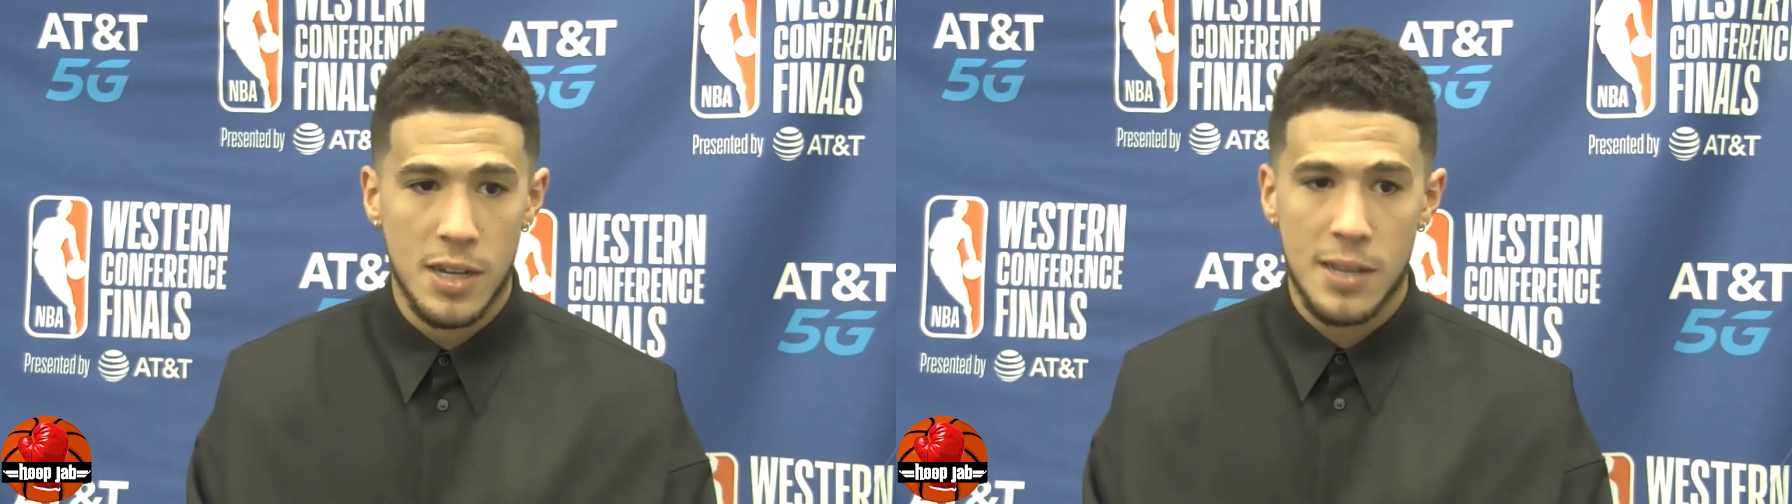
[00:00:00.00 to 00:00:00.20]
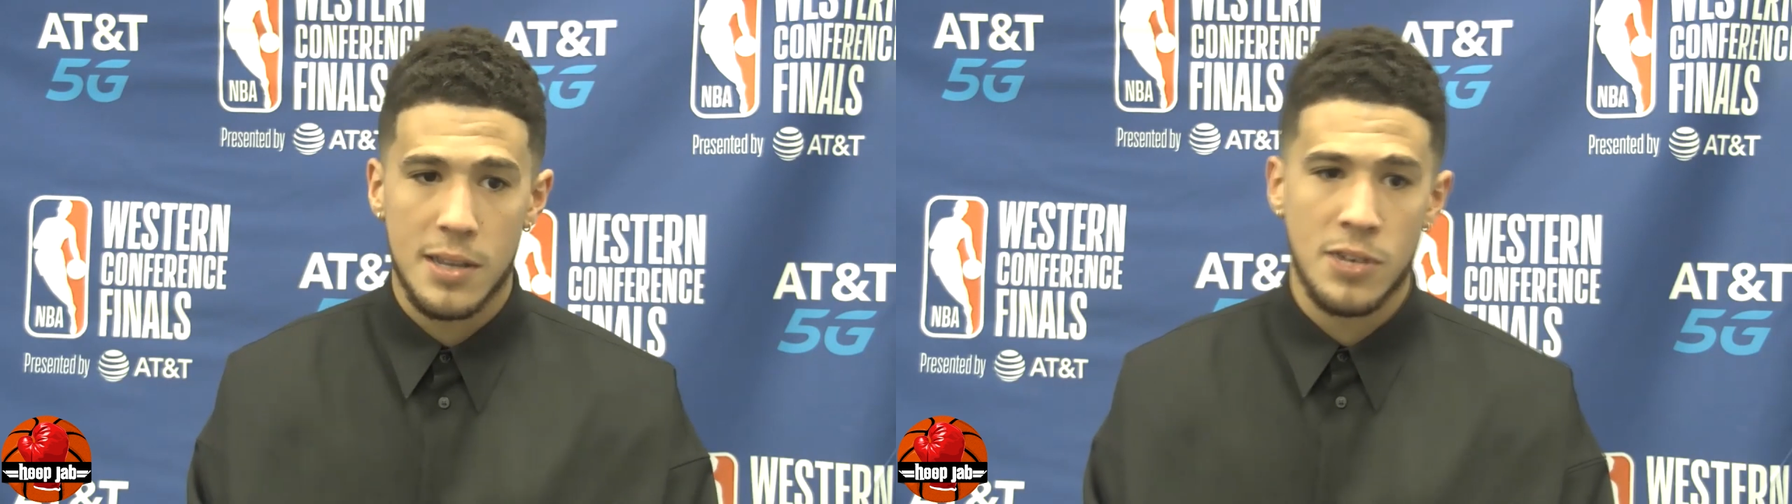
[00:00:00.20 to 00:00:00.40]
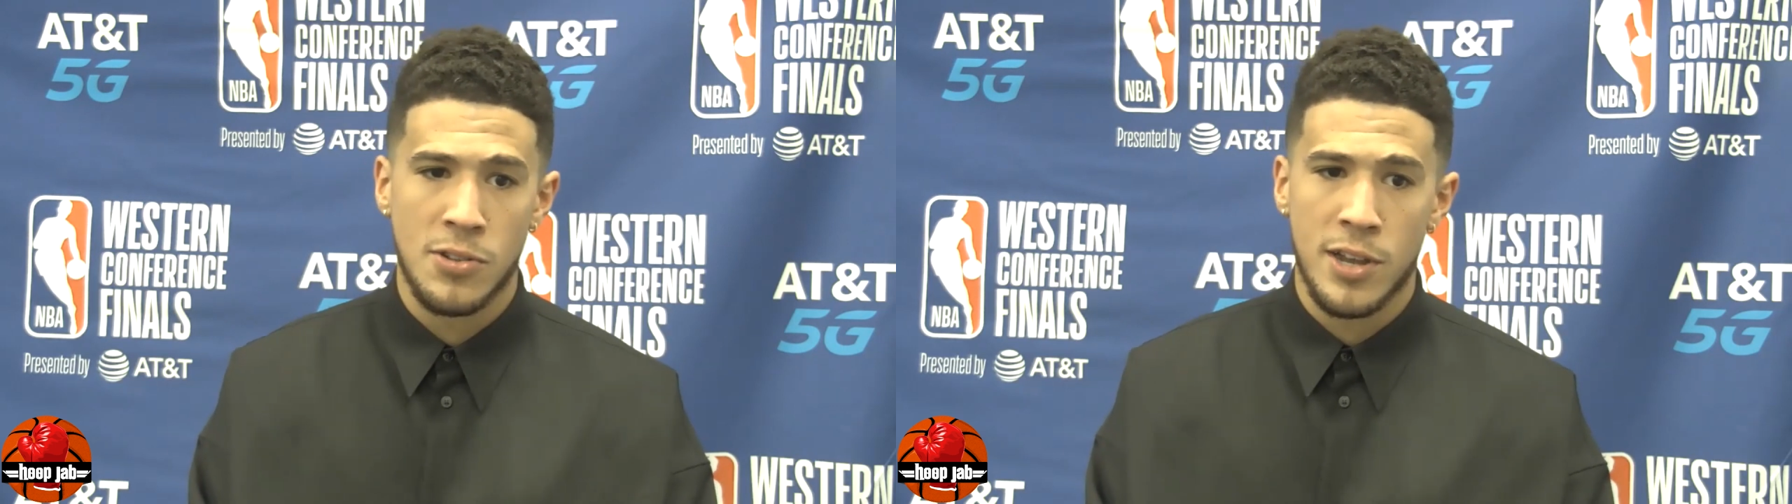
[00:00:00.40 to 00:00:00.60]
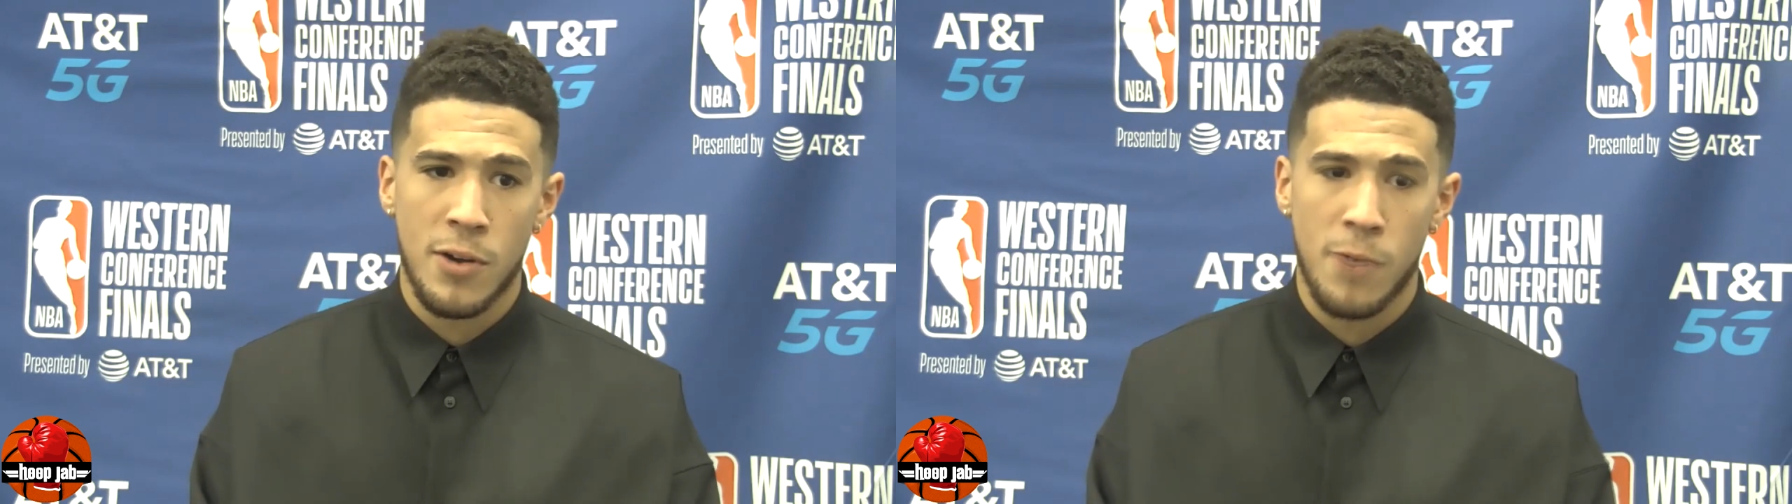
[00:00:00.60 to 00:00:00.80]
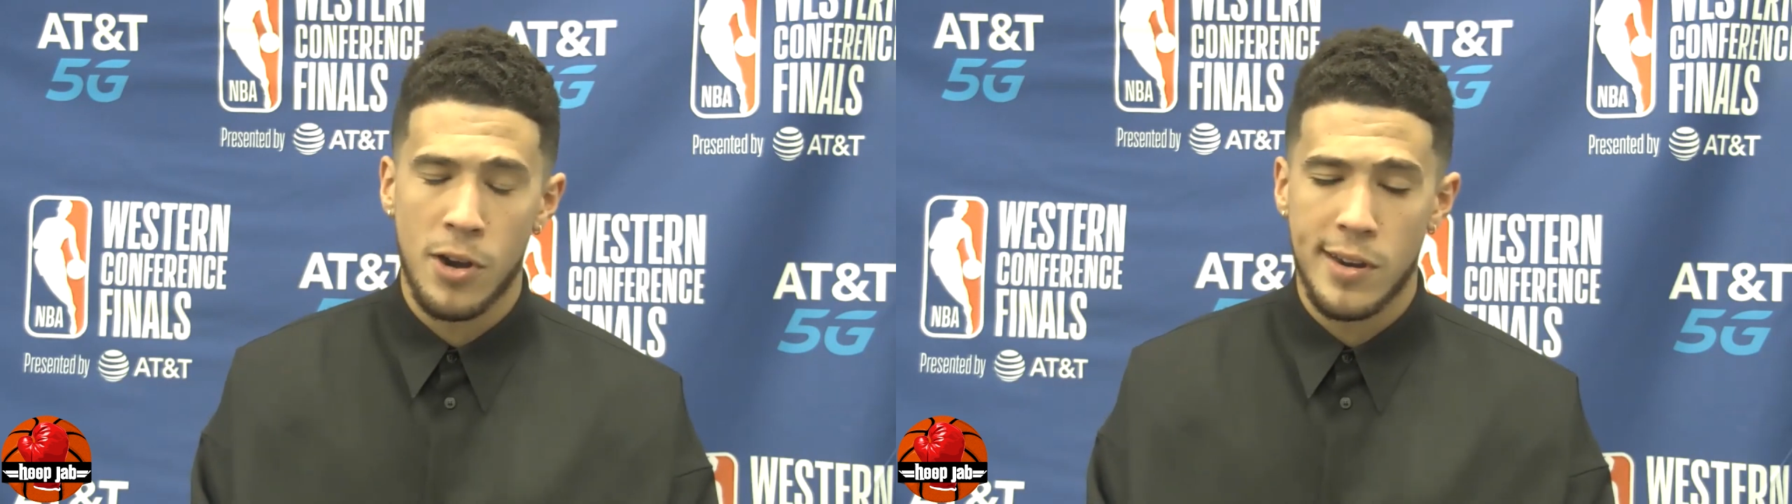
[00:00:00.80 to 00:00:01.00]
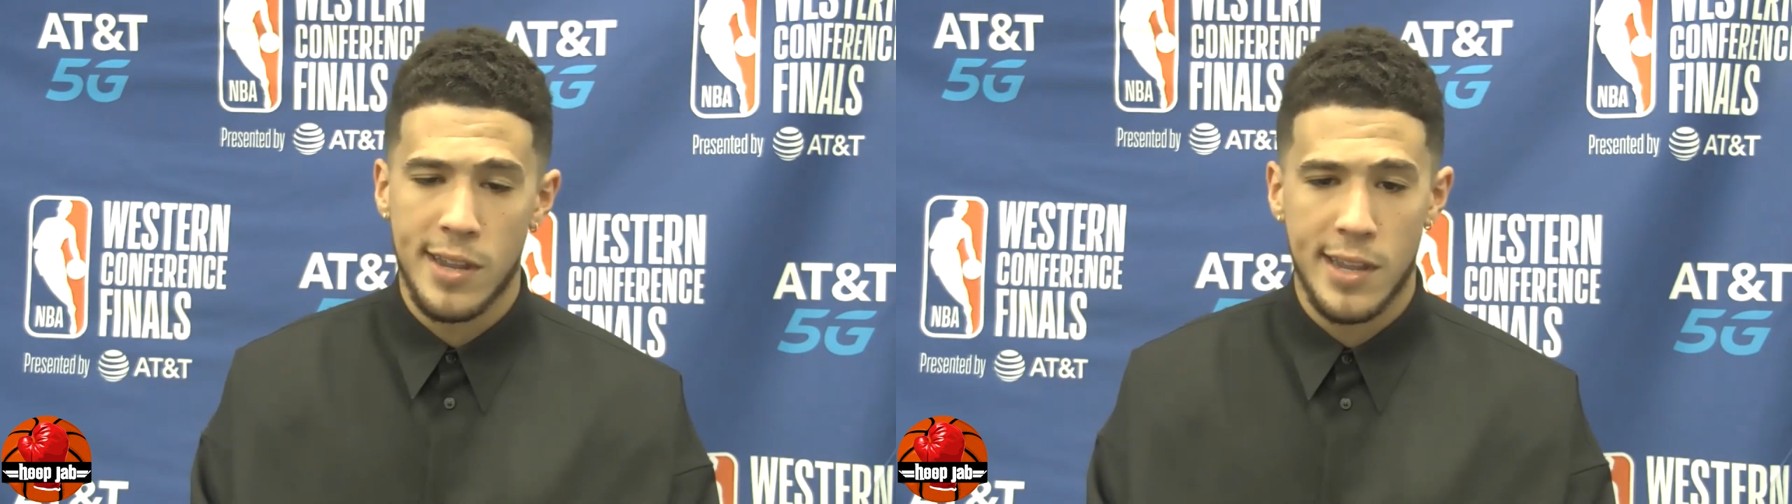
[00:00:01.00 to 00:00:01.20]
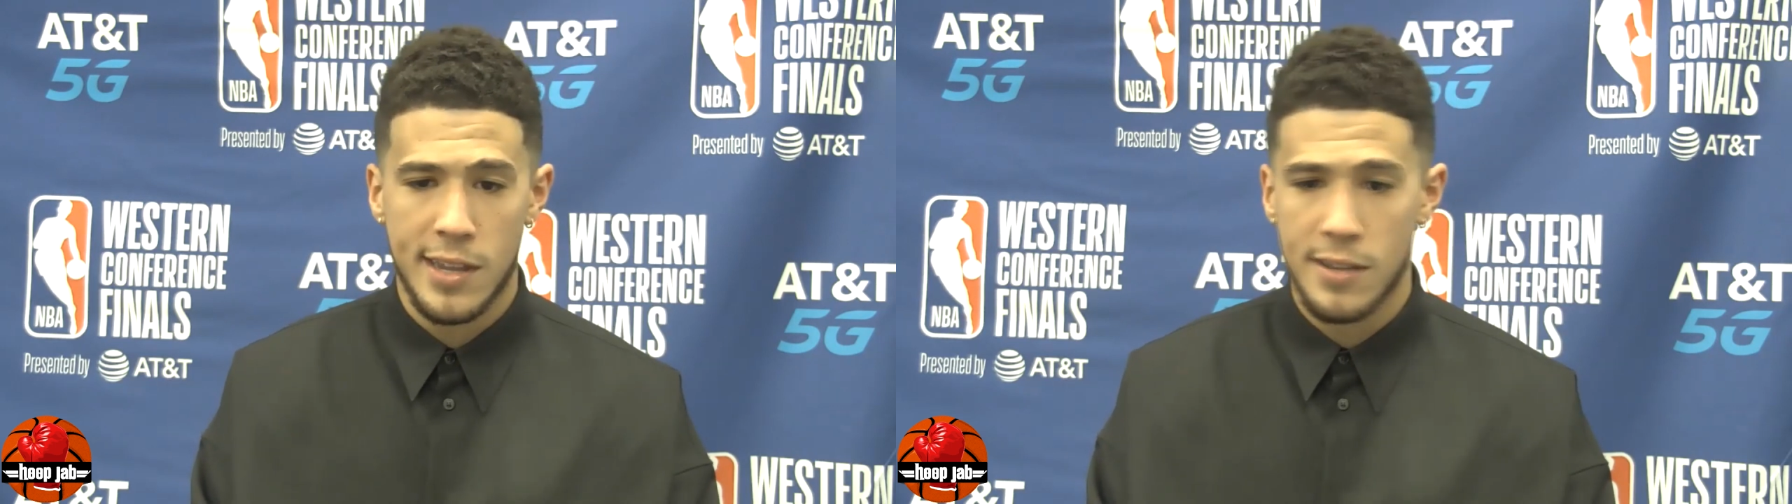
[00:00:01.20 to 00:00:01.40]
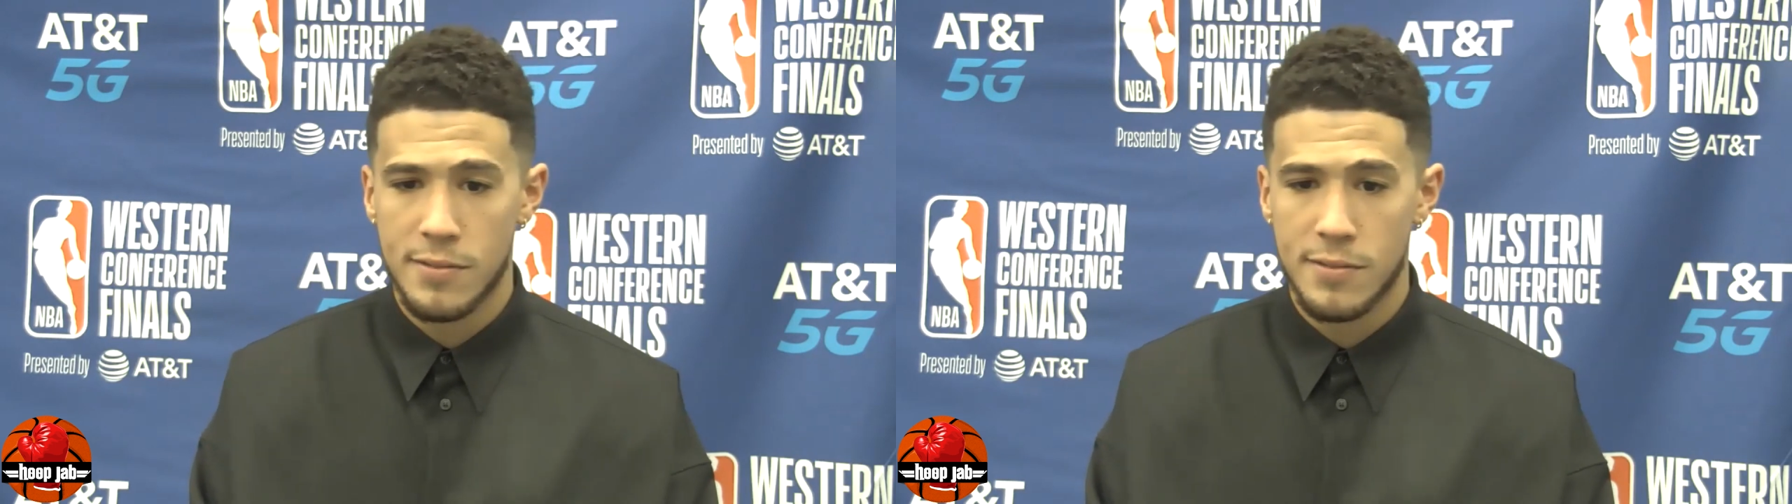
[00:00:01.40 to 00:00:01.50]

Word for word: you know, they're going to run and hit